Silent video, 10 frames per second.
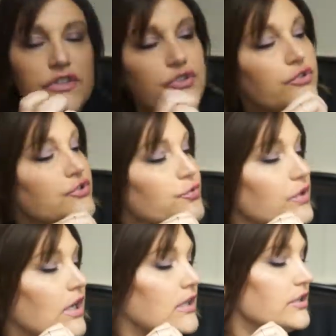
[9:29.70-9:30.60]
your
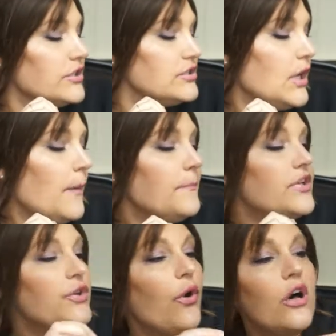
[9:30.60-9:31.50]
neutral colors,
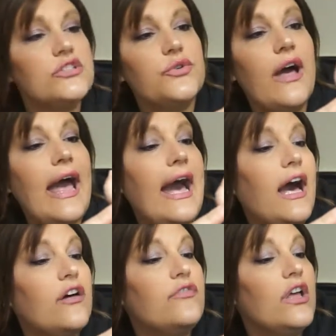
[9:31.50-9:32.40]
but you also
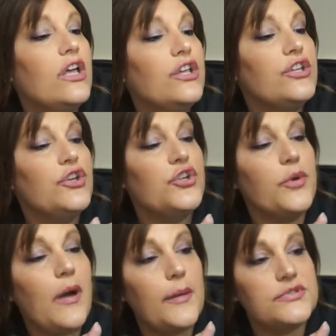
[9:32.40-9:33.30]
have, you know,
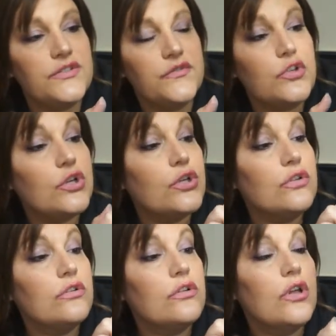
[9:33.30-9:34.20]
your pops of
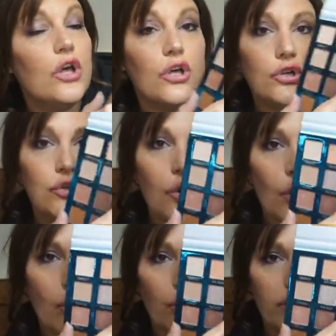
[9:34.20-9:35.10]

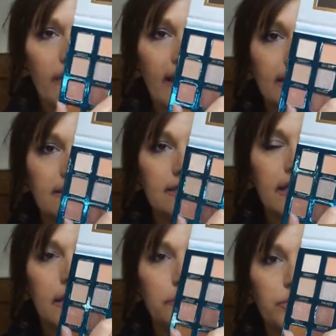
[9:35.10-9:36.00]
gold and like a
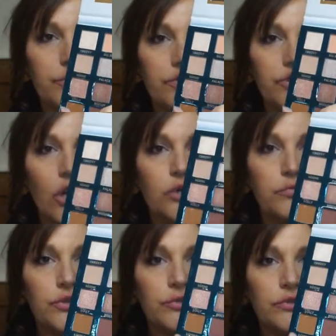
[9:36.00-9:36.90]
slate blue, a dark